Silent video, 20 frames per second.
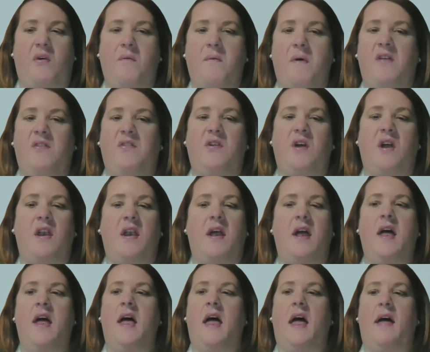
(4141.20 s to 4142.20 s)
it so much.
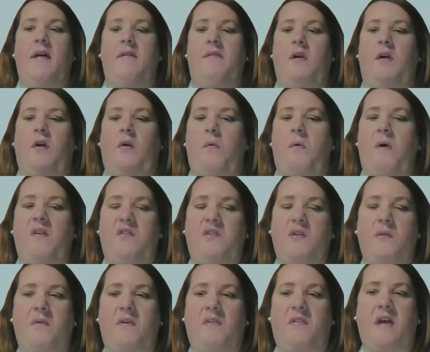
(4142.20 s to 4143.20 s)
And if your
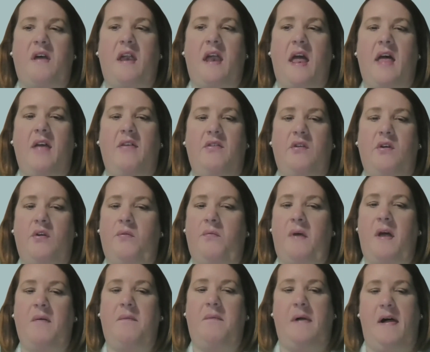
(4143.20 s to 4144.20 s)
question wasn't
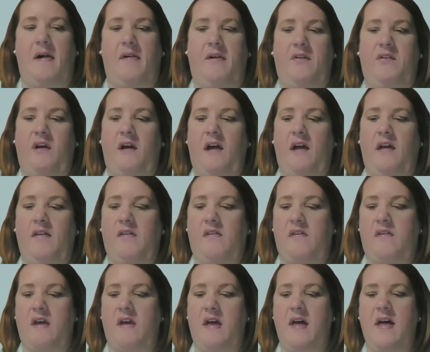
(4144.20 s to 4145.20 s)
answered, we
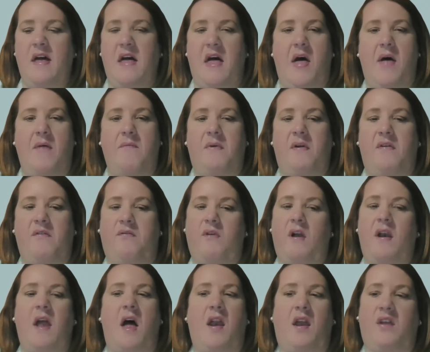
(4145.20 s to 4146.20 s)
apologize.
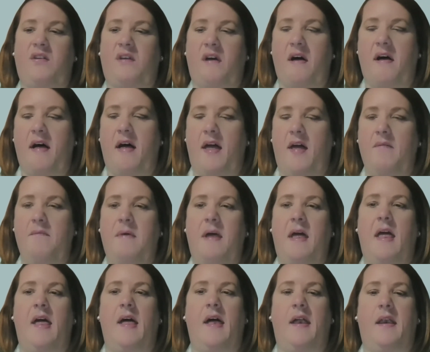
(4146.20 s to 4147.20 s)
We've run out of
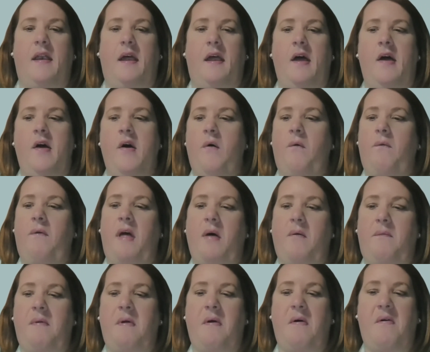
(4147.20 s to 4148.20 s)
time, and
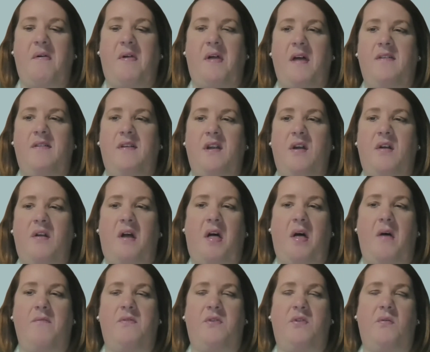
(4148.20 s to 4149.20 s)
we hope you'll continue
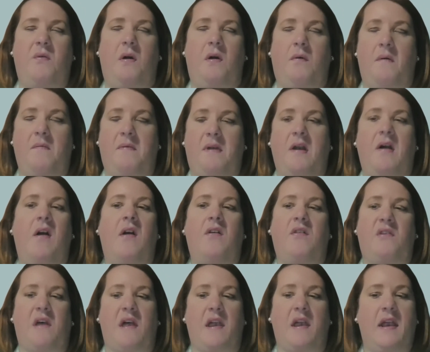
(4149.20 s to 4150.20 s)
to come to our
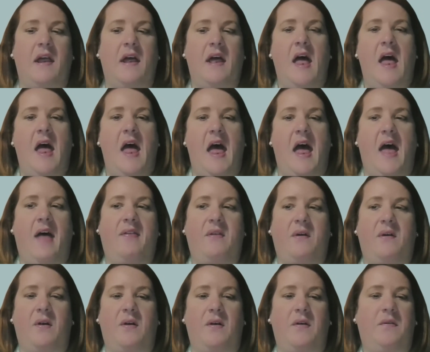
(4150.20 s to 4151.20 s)
webinars
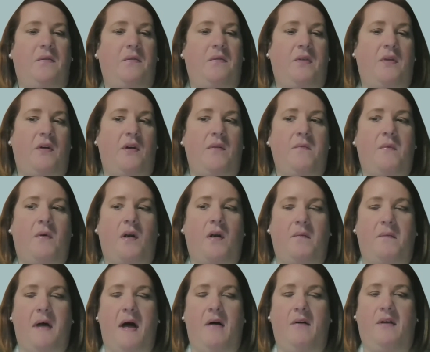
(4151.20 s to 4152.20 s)
and learn
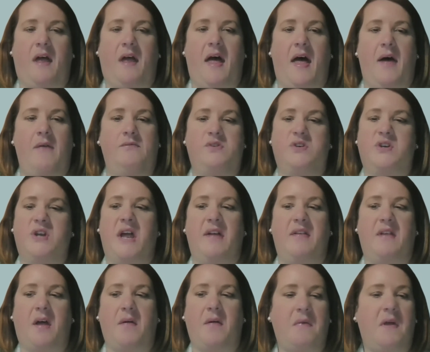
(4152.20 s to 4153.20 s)
more about
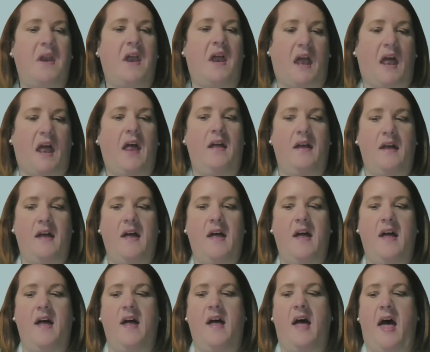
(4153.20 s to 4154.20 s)
MG in the community.
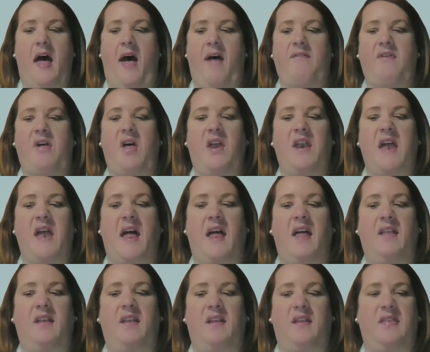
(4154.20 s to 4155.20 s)
Have a good
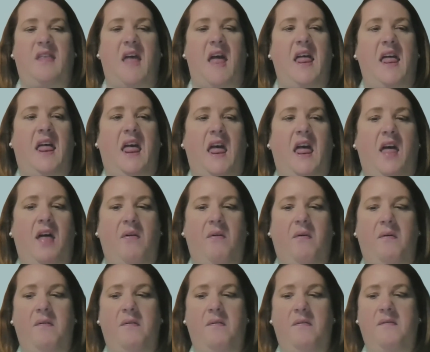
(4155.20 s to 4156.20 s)
night. Thank
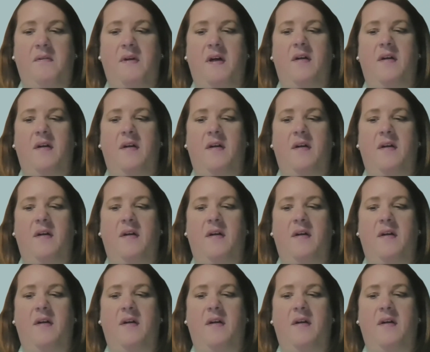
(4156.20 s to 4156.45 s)
you.